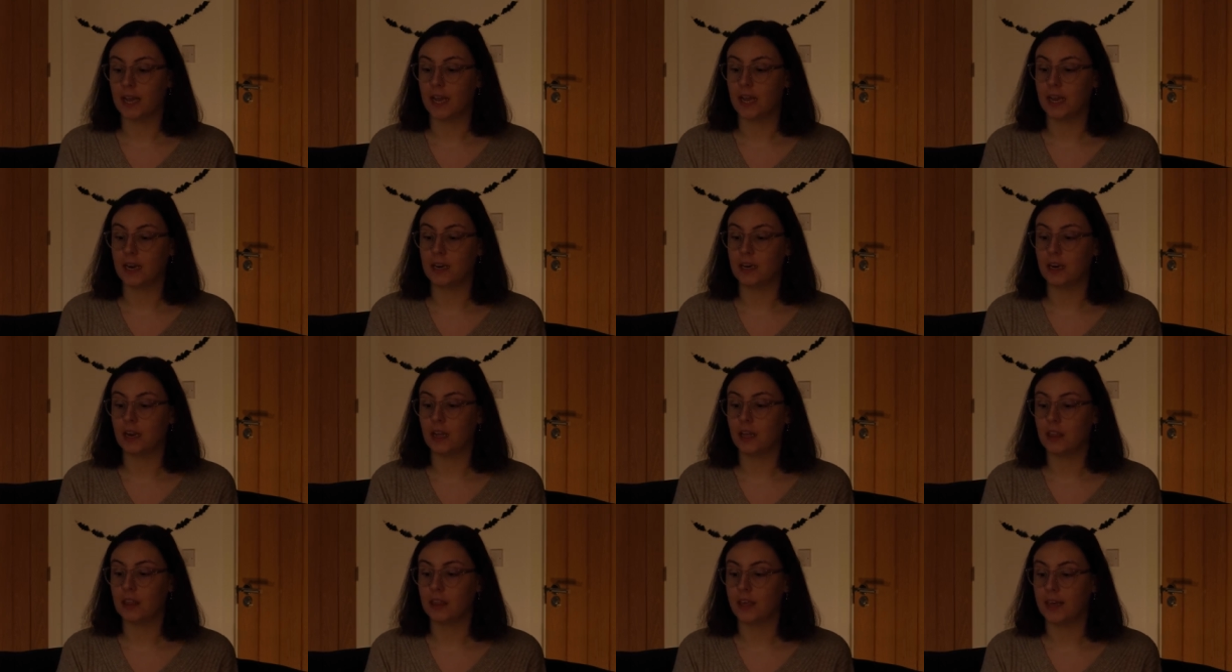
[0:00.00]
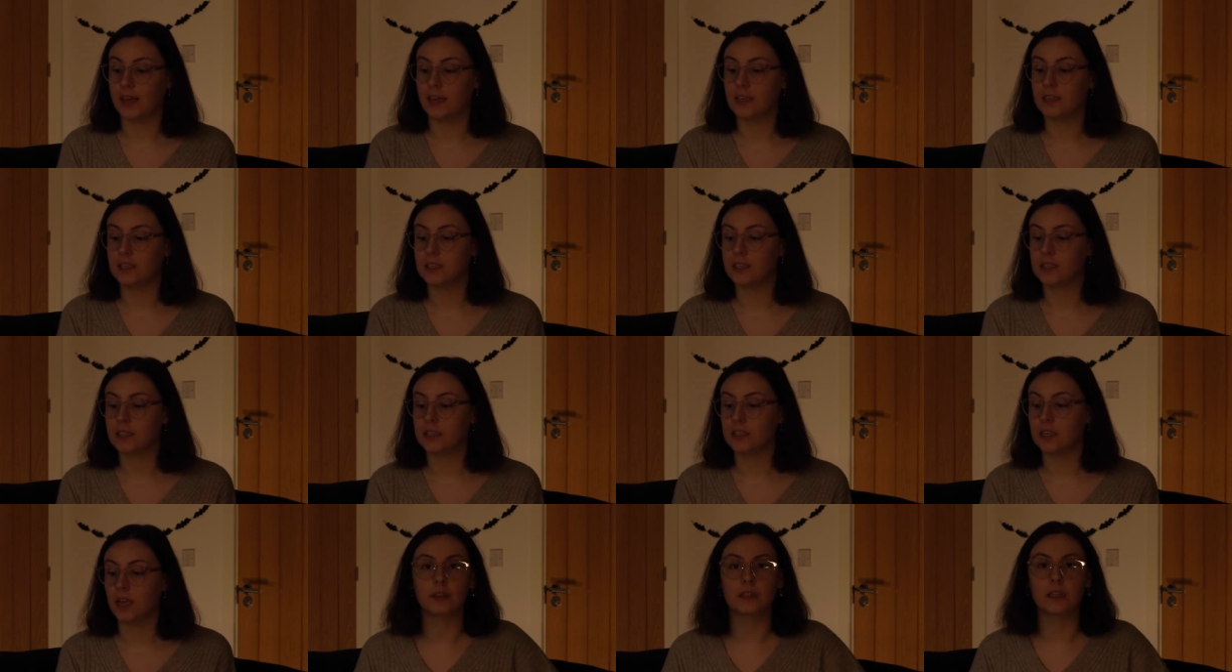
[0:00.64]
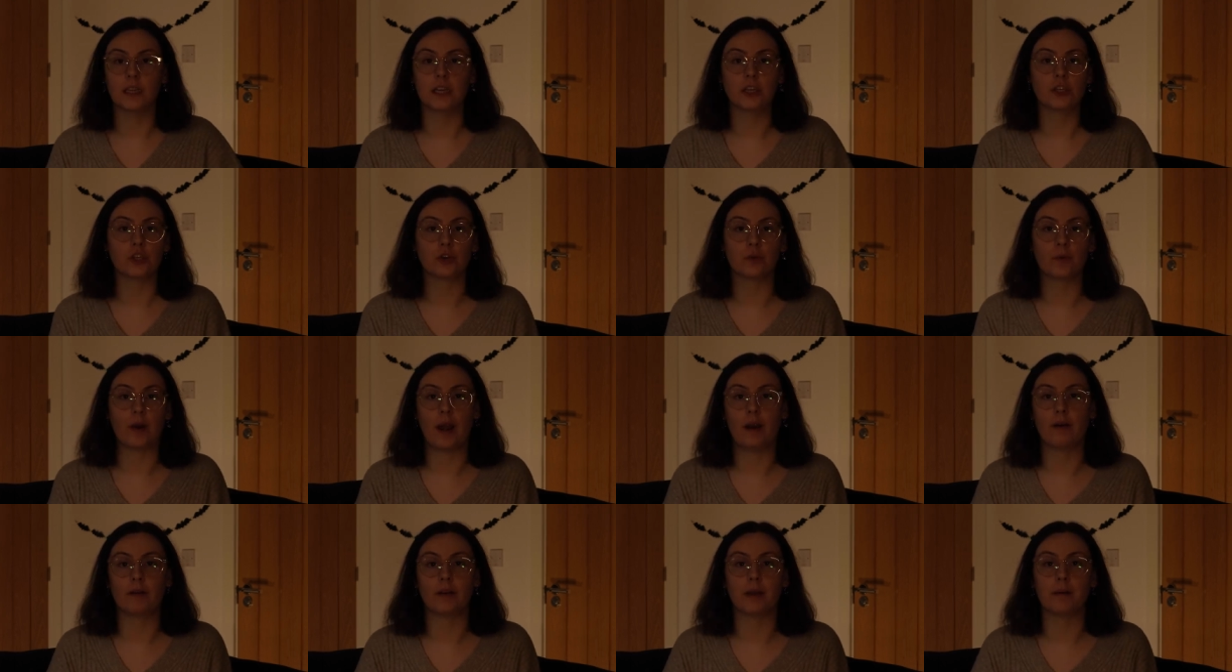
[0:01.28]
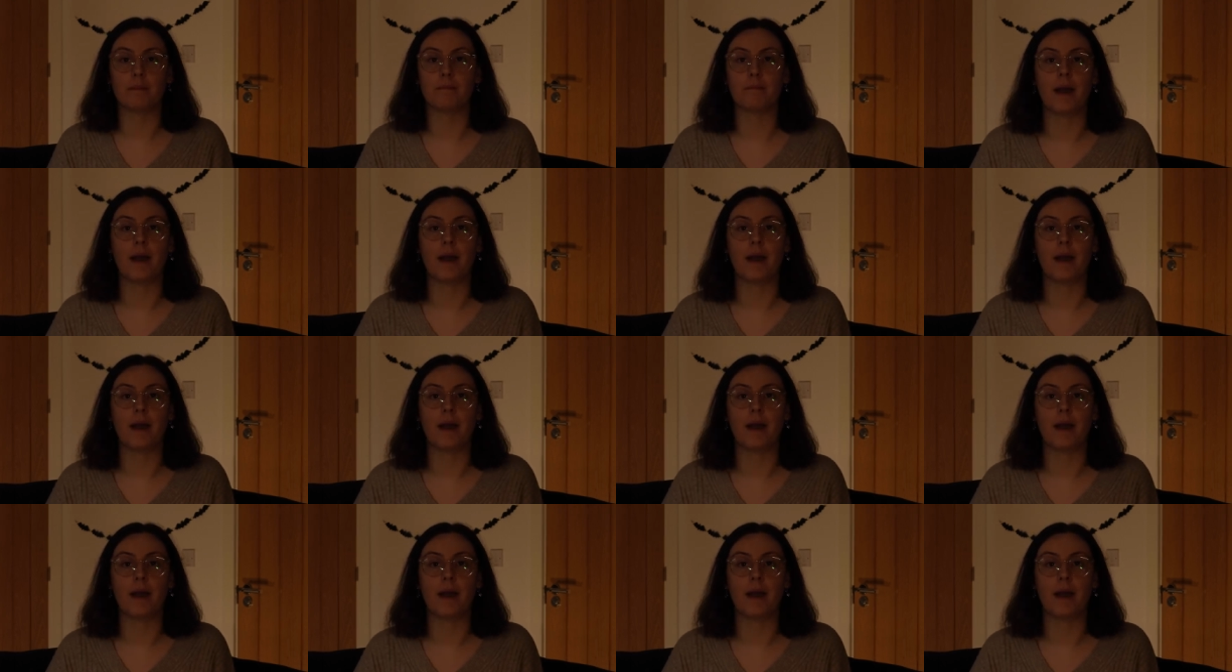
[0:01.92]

in this literary